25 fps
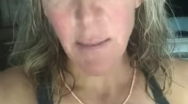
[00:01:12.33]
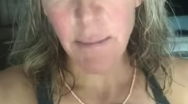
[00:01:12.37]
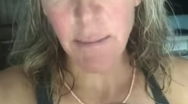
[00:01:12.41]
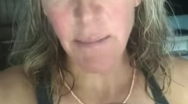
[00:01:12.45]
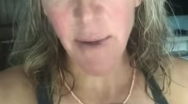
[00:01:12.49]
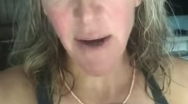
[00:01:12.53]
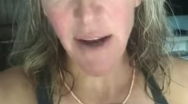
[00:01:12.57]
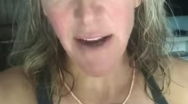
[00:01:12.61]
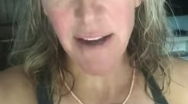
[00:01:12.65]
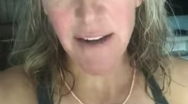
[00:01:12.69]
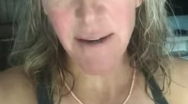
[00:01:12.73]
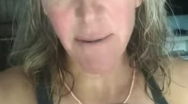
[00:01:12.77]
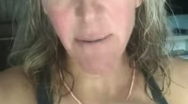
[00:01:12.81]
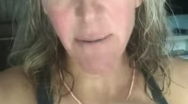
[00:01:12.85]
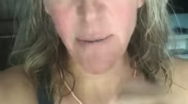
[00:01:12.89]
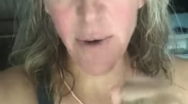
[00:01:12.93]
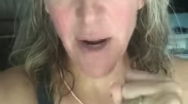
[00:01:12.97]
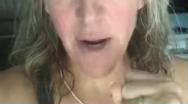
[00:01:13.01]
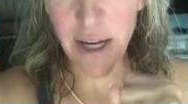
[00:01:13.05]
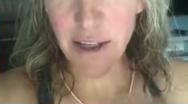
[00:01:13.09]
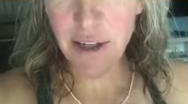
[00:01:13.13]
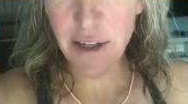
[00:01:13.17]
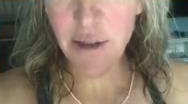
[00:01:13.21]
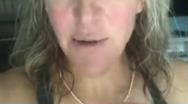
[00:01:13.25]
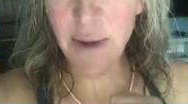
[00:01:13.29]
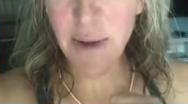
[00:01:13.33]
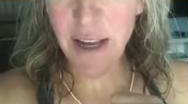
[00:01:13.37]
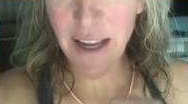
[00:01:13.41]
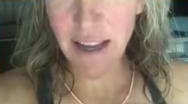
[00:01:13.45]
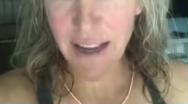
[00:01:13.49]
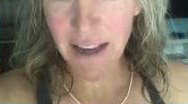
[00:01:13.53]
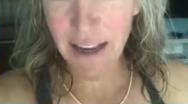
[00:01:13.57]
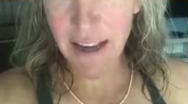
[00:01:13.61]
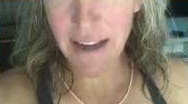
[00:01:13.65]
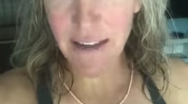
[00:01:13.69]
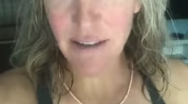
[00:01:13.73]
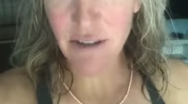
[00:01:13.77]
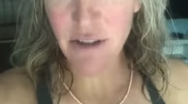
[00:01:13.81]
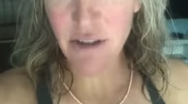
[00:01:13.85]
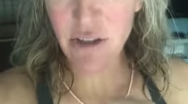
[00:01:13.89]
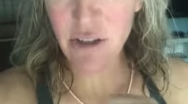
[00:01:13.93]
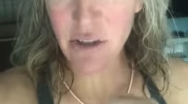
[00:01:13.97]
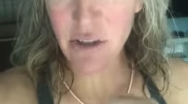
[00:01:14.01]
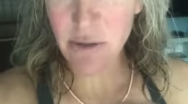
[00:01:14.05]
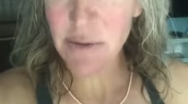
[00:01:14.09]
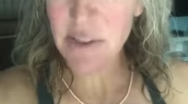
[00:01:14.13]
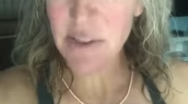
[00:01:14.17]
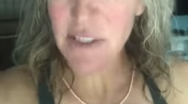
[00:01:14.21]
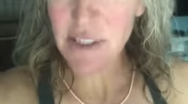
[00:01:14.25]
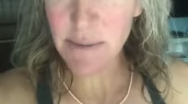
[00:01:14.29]
but when you can,
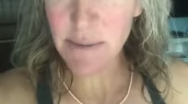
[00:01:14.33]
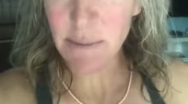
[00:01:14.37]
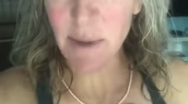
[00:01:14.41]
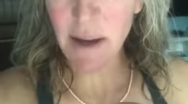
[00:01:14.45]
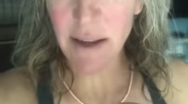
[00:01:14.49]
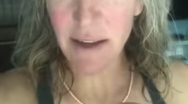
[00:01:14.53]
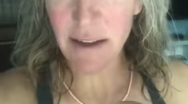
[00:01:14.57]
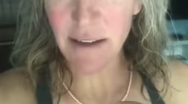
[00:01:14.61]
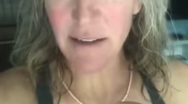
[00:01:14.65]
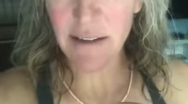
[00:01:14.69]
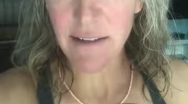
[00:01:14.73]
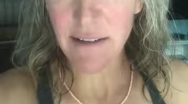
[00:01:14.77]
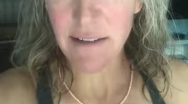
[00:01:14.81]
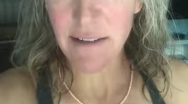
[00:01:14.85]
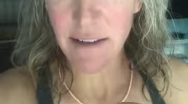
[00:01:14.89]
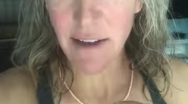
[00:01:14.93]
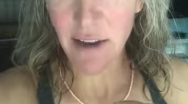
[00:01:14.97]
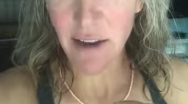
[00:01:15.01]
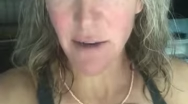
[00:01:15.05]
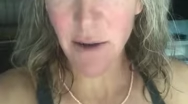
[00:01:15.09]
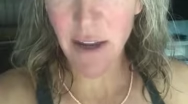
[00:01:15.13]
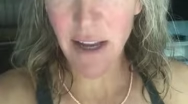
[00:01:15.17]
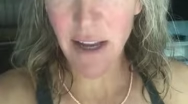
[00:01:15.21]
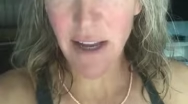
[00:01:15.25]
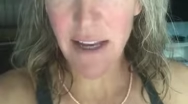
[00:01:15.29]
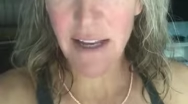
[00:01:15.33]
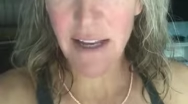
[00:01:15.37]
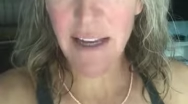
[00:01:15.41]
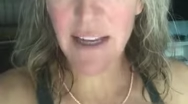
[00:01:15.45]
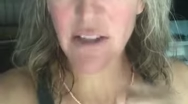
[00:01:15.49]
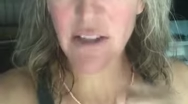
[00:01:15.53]
choose to smile, okay?